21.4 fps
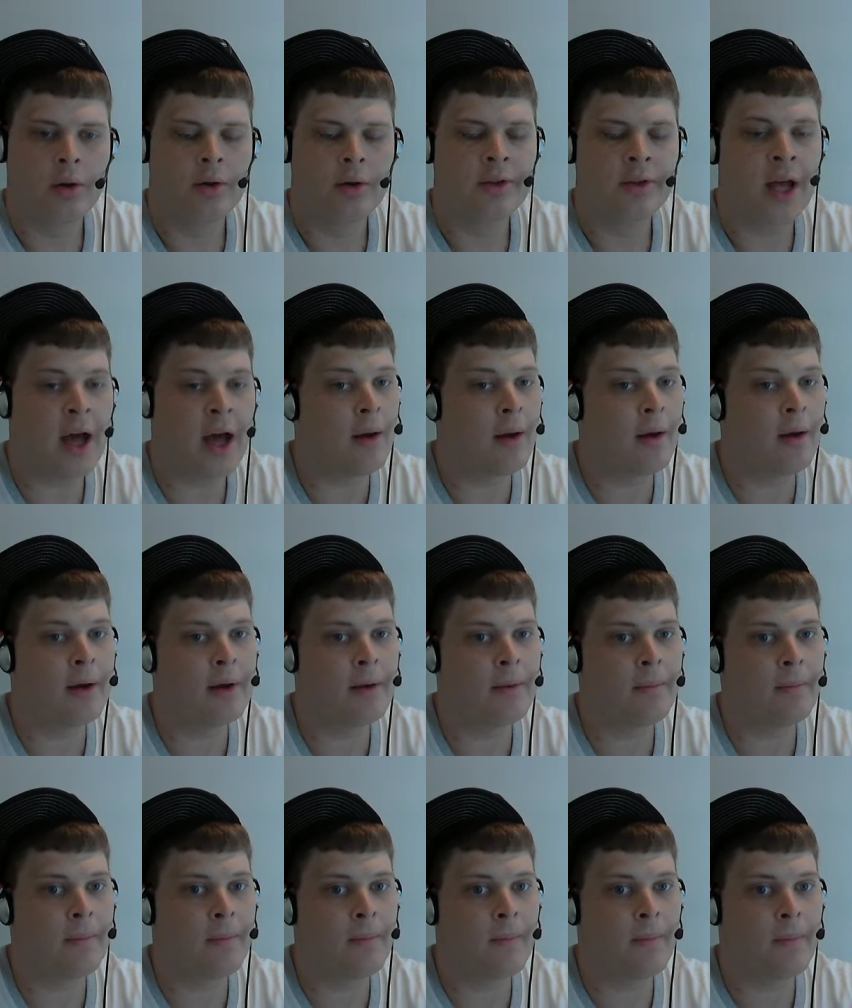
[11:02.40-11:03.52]
Not,
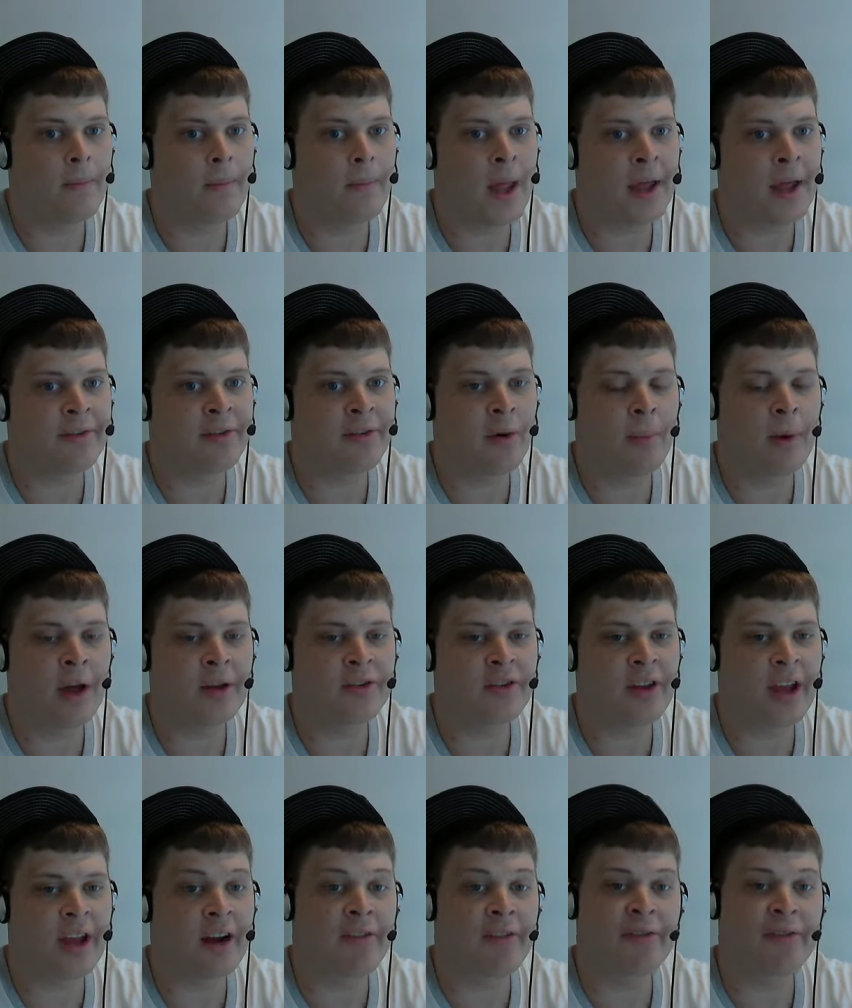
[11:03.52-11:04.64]
not so much
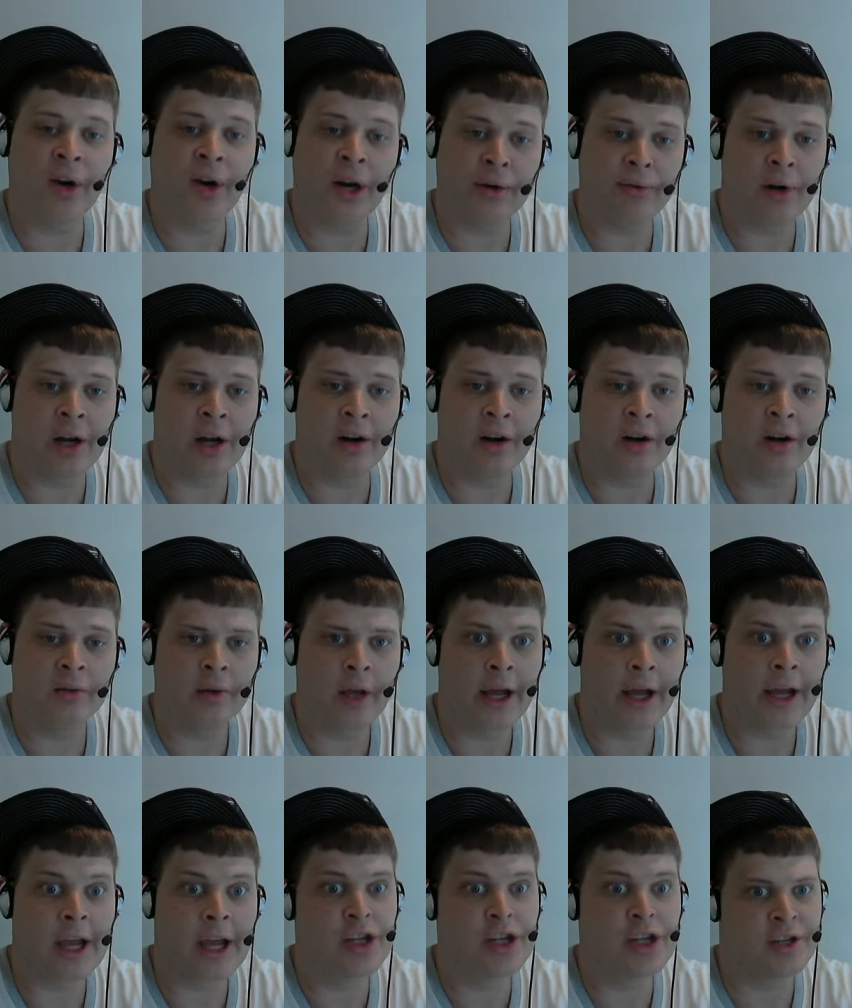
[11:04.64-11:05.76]
like a front runner
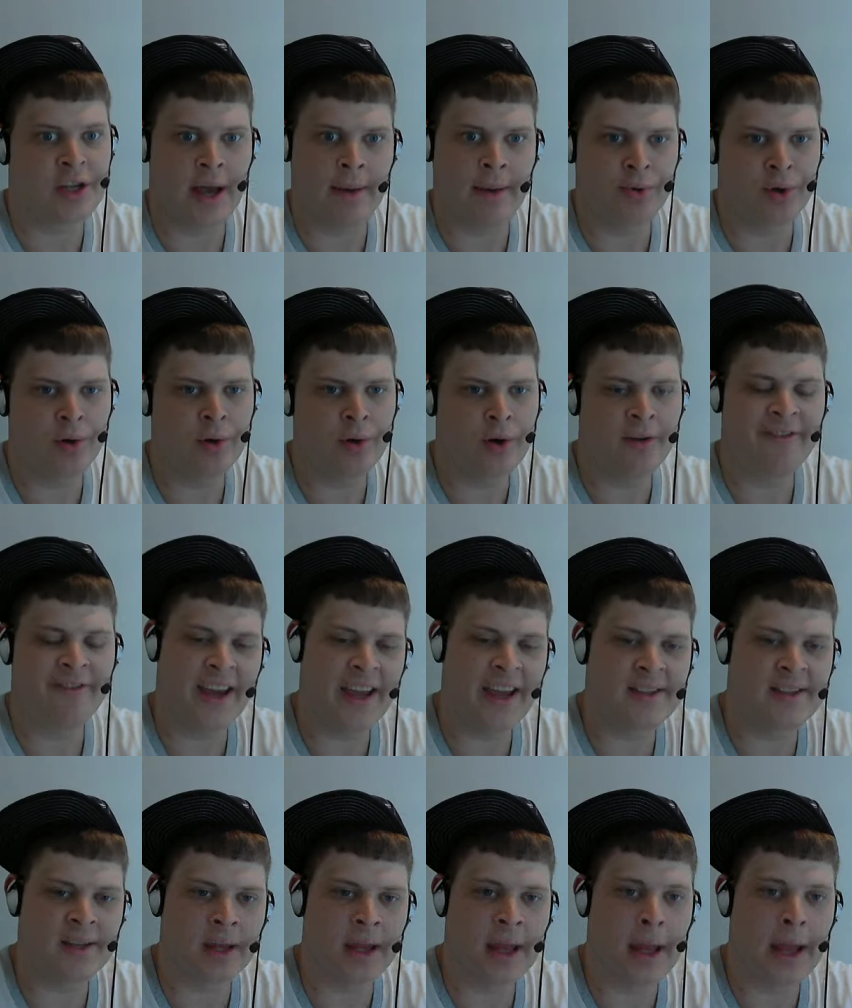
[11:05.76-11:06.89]
like Zab Judah
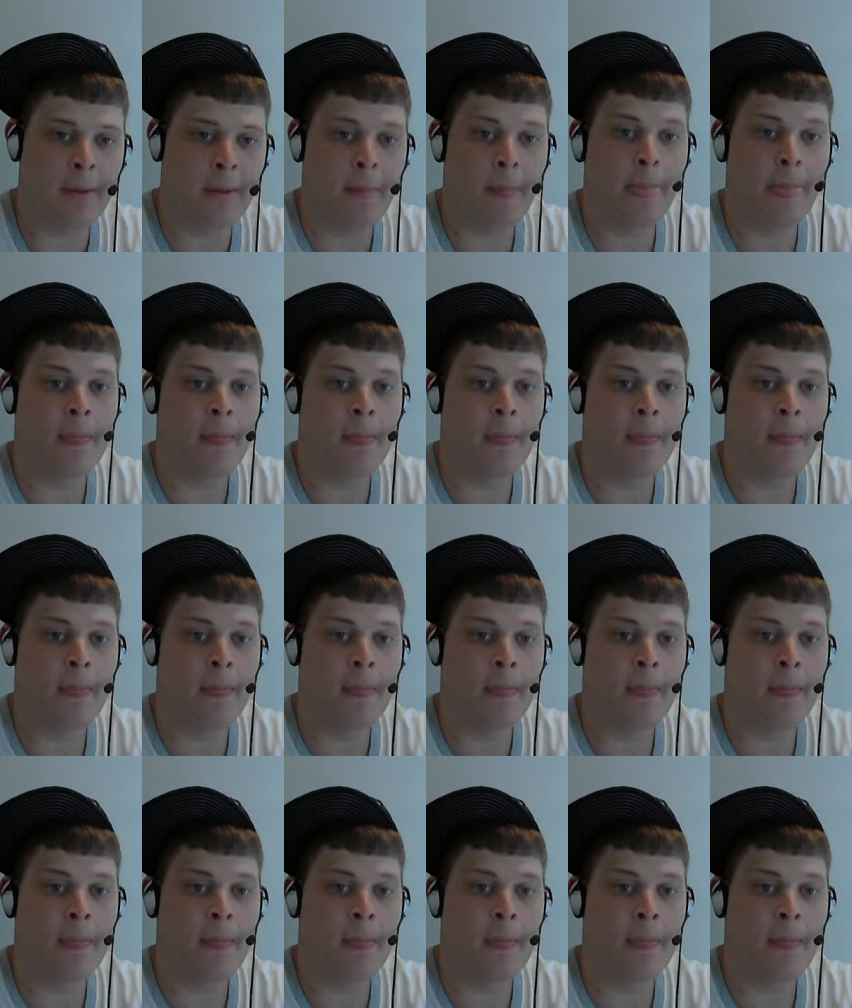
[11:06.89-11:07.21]
fades late,